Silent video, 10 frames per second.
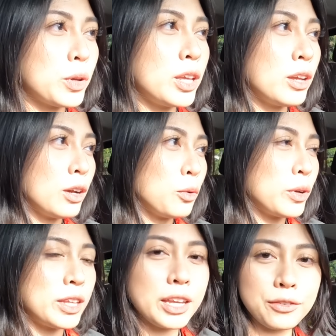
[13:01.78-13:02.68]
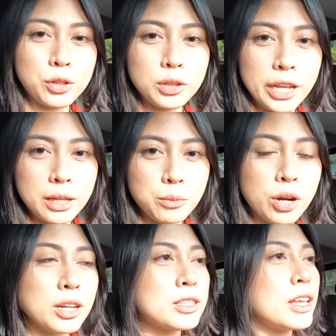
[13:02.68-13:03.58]
here, when they give you
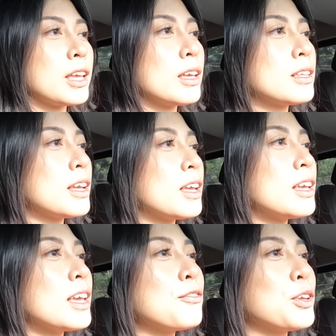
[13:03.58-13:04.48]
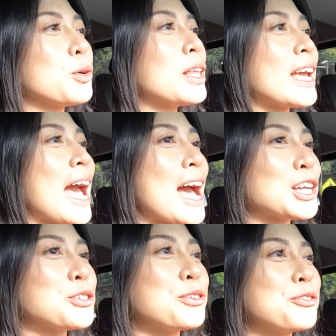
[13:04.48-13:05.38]
landmarks, they, they give you like
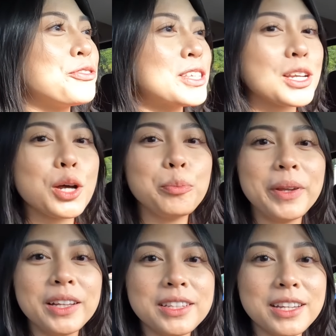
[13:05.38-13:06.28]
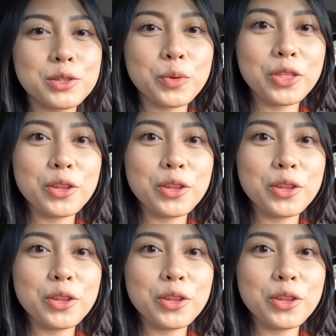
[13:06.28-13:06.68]
actual physical buildings with